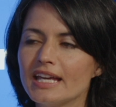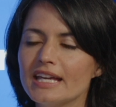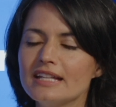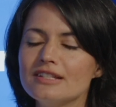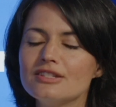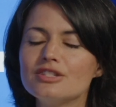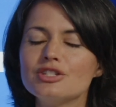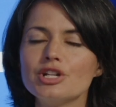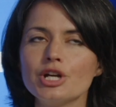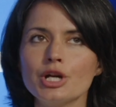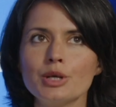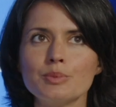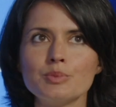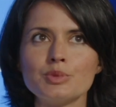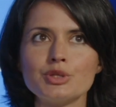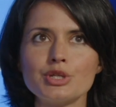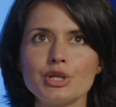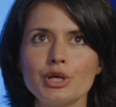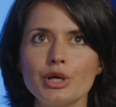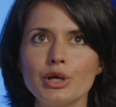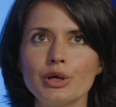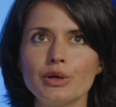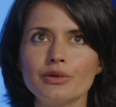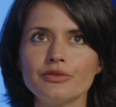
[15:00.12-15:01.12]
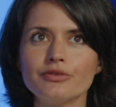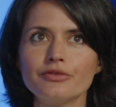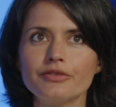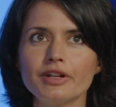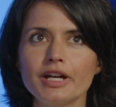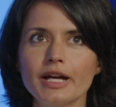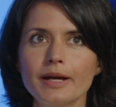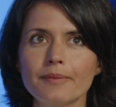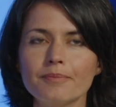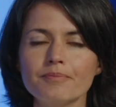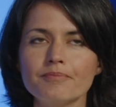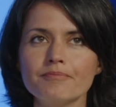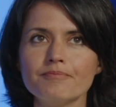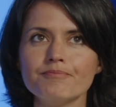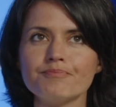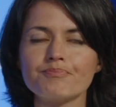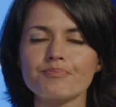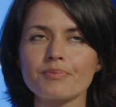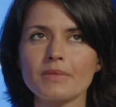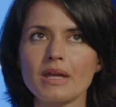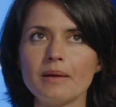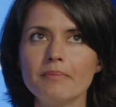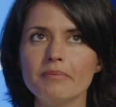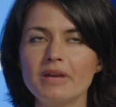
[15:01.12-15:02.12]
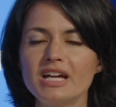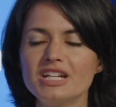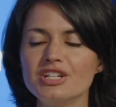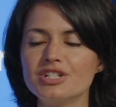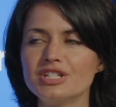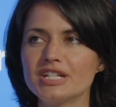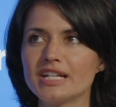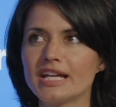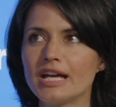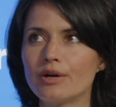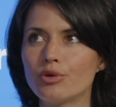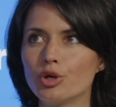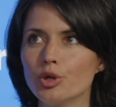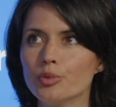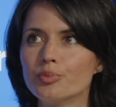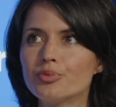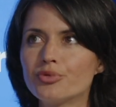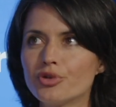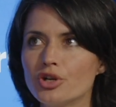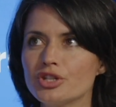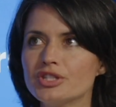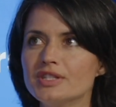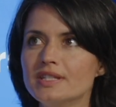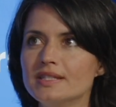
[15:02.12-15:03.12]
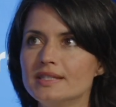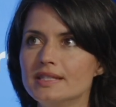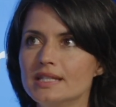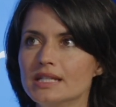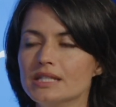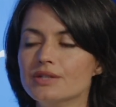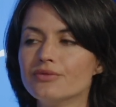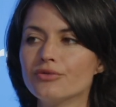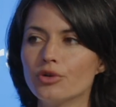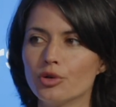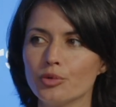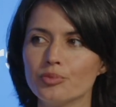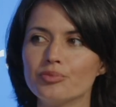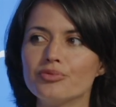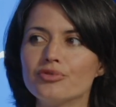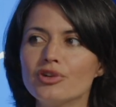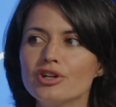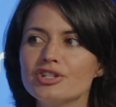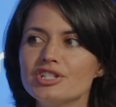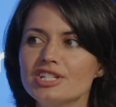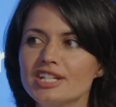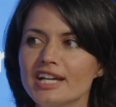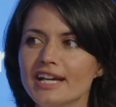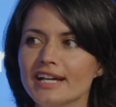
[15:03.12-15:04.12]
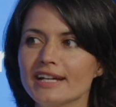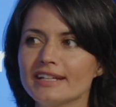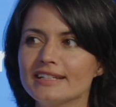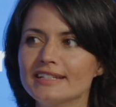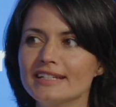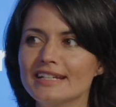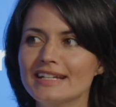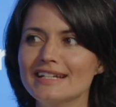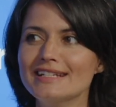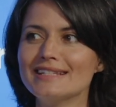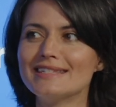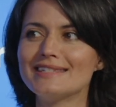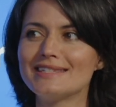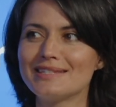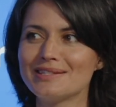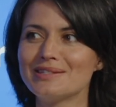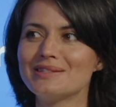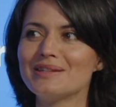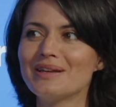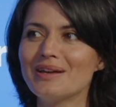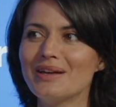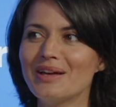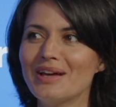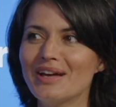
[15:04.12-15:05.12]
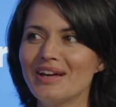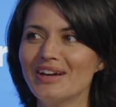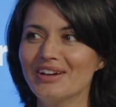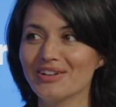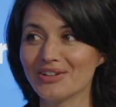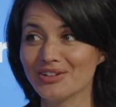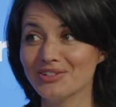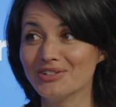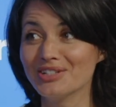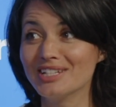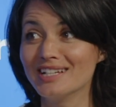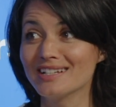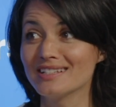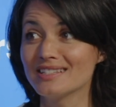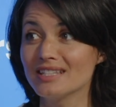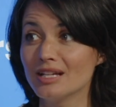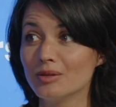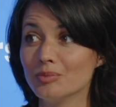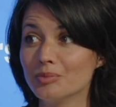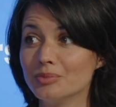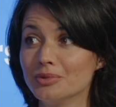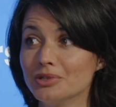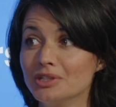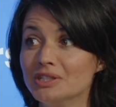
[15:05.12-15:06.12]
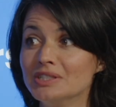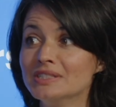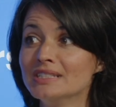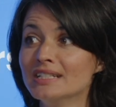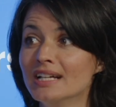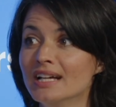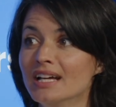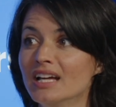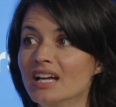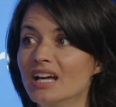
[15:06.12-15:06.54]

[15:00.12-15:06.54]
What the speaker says: in terms of managing our processes for a project is a good example.